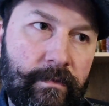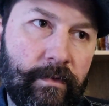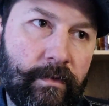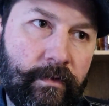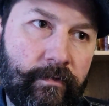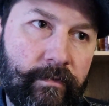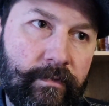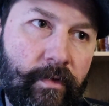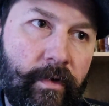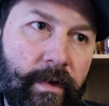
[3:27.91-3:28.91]

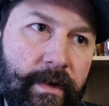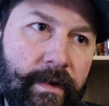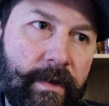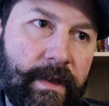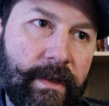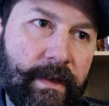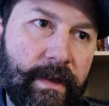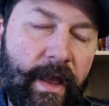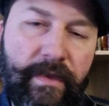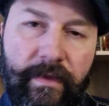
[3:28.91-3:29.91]
not
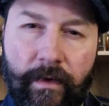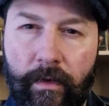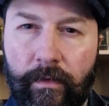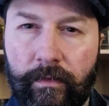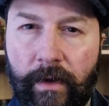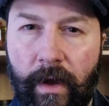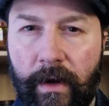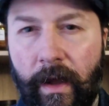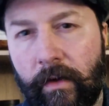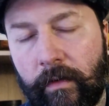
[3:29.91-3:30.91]
ethanol
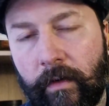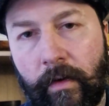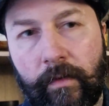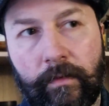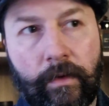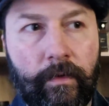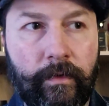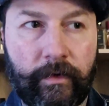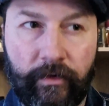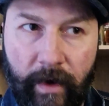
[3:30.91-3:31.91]
kind of alcohol
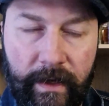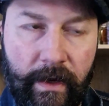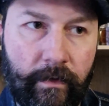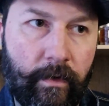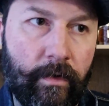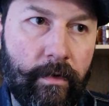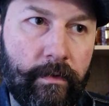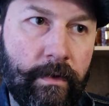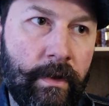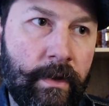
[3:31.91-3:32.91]
or a grain
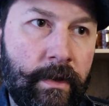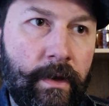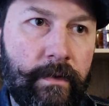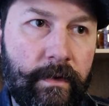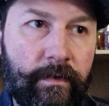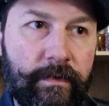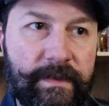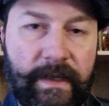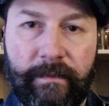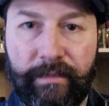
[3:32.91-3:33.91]
alcohol. They
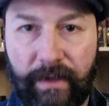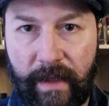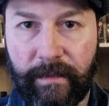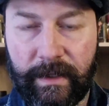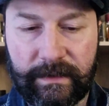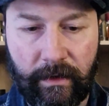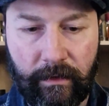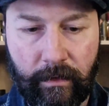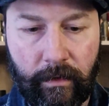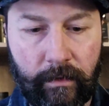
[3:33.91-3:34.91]
use like a plant-based
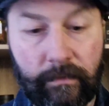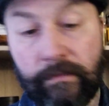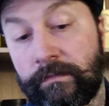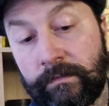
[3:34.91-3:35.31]
alcohol.